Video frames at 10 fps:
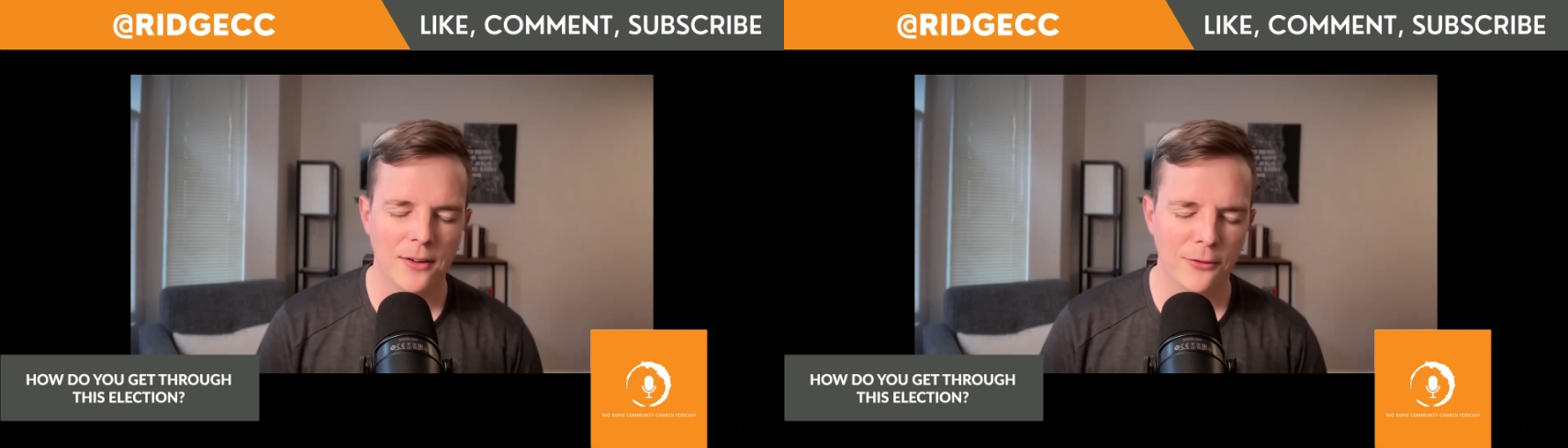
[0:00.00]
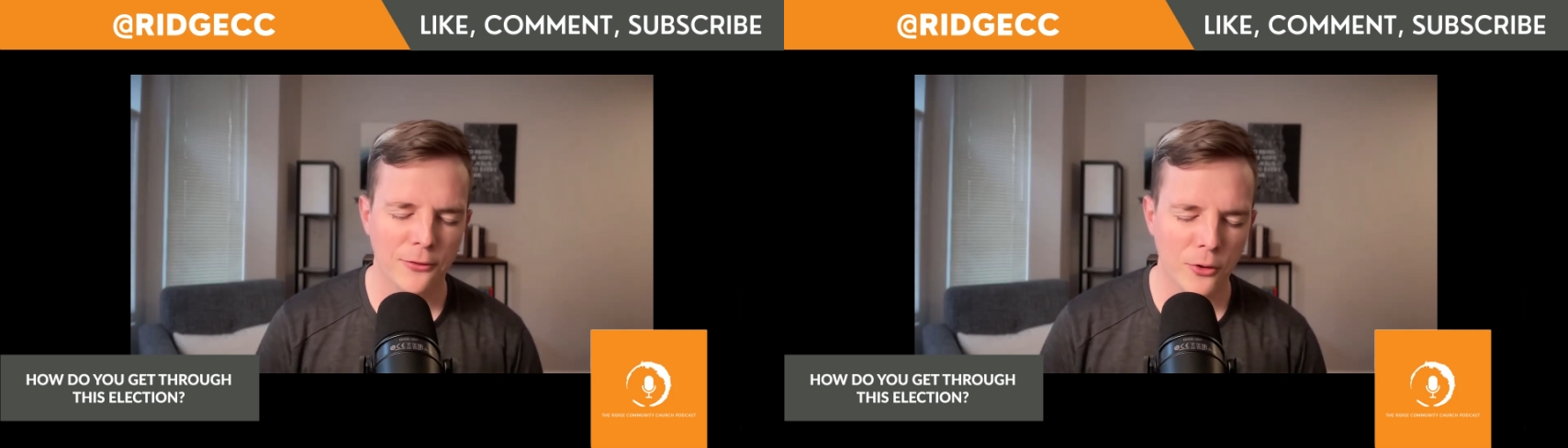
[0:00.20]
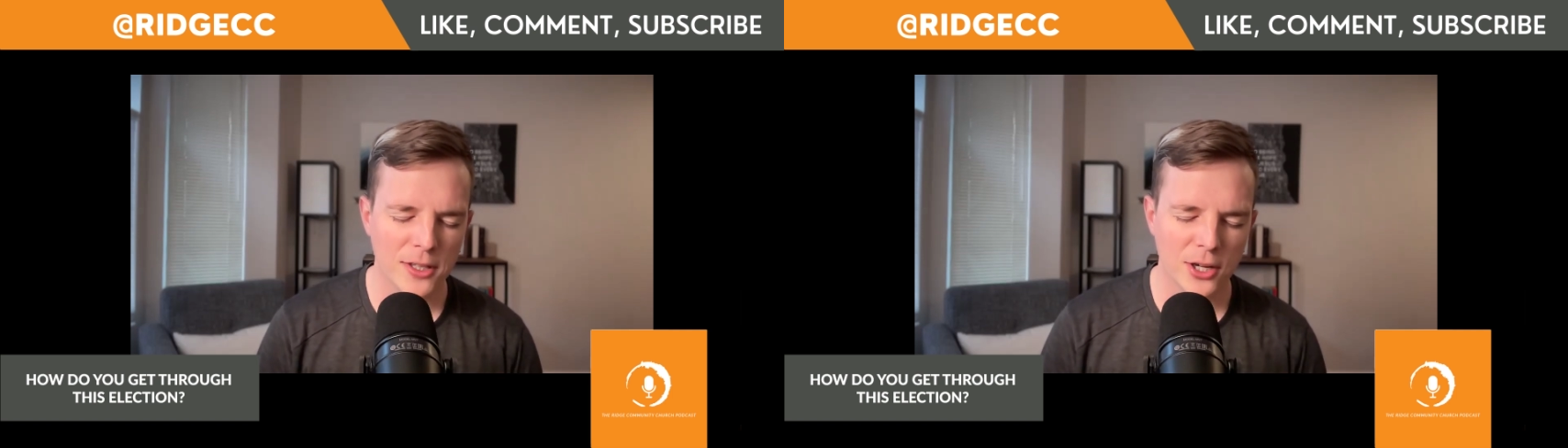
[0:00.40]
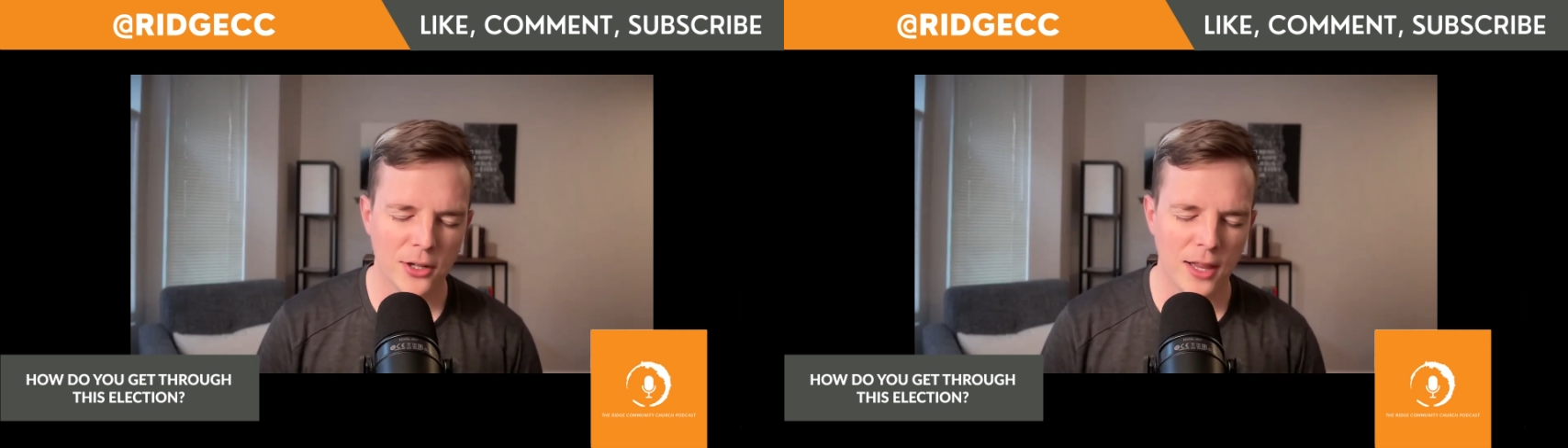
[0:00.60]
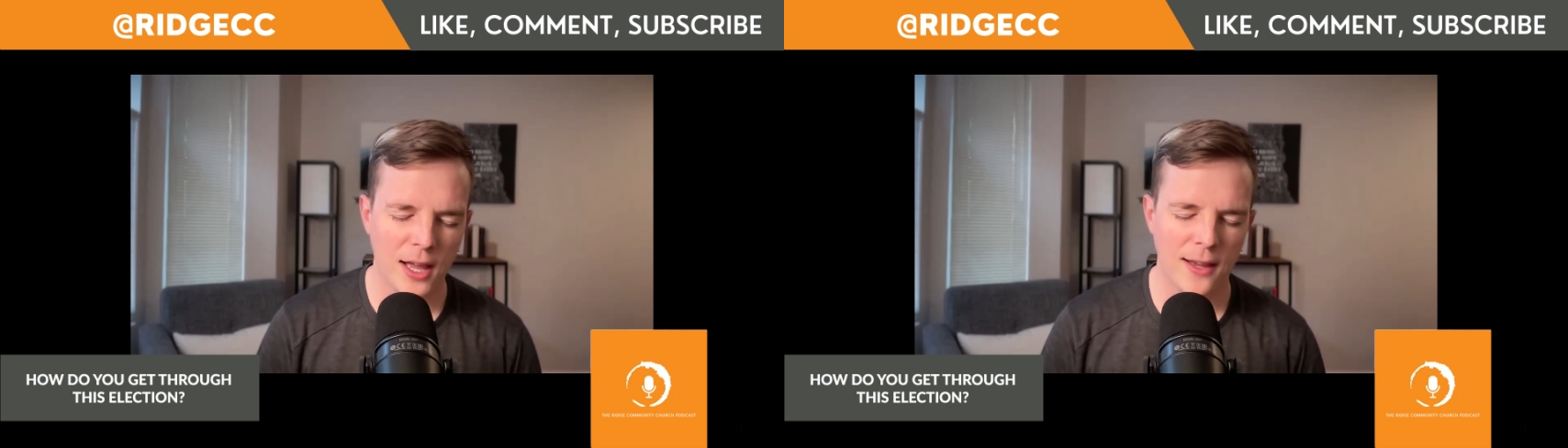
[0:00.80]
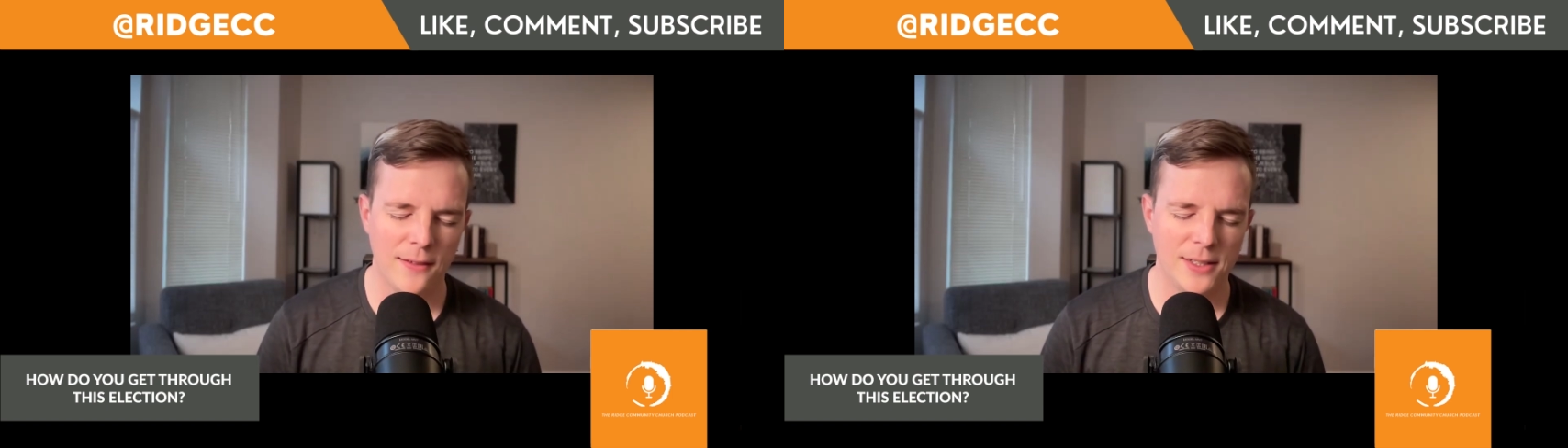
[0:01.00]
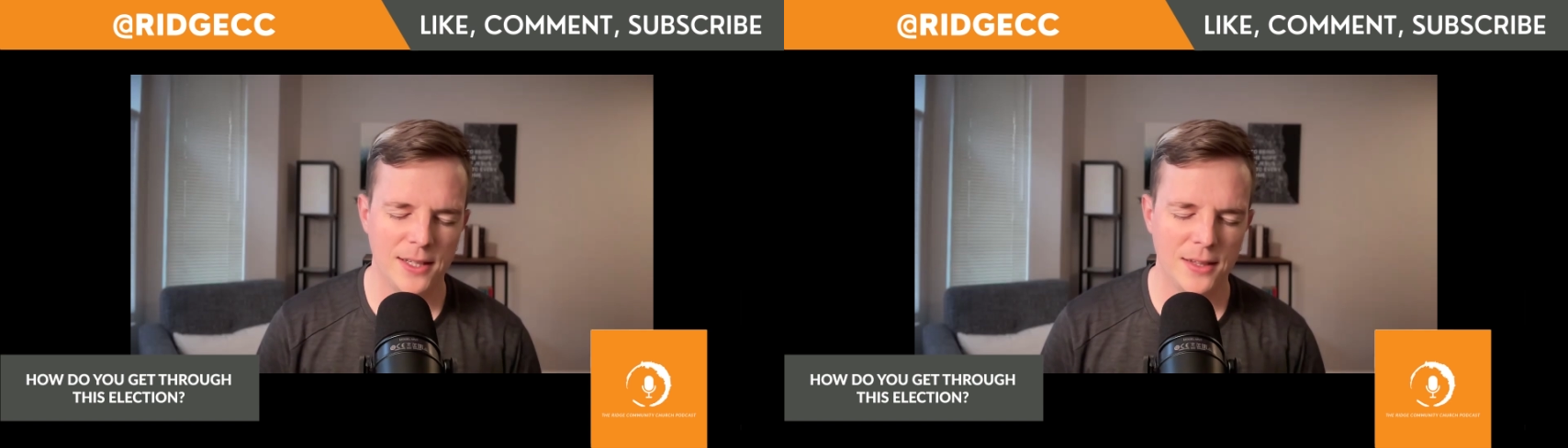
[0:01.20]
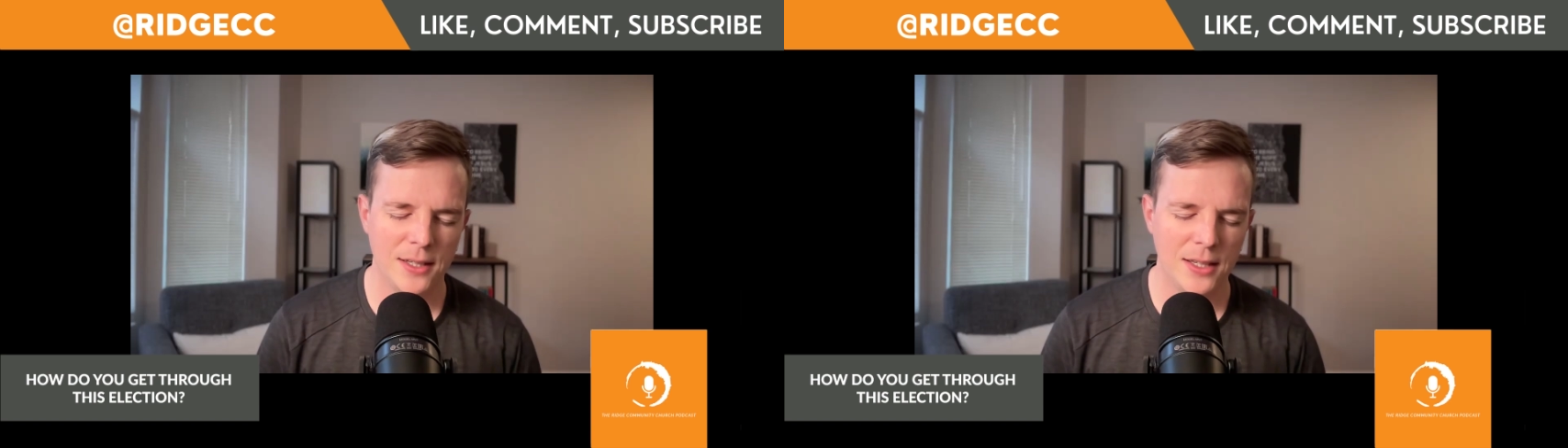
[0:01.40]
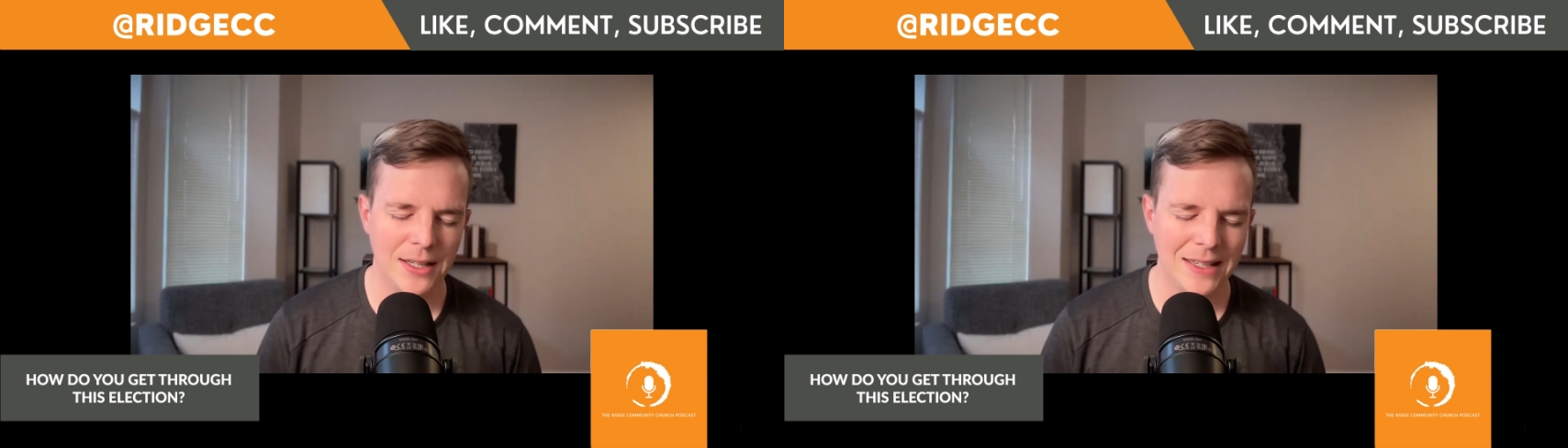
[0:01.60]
for us in our lives than the